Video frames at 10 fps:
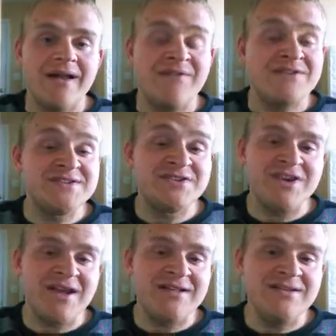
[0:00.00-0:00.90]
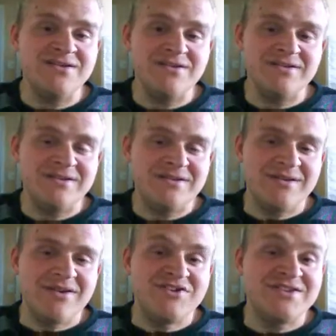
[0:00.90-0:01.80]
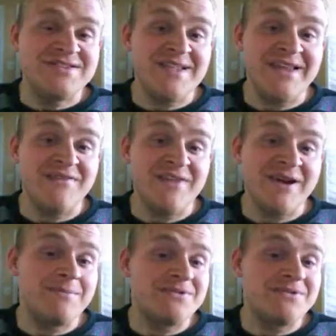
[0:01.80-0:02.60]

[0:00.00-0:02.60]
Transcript: If it's a challenge, just think of the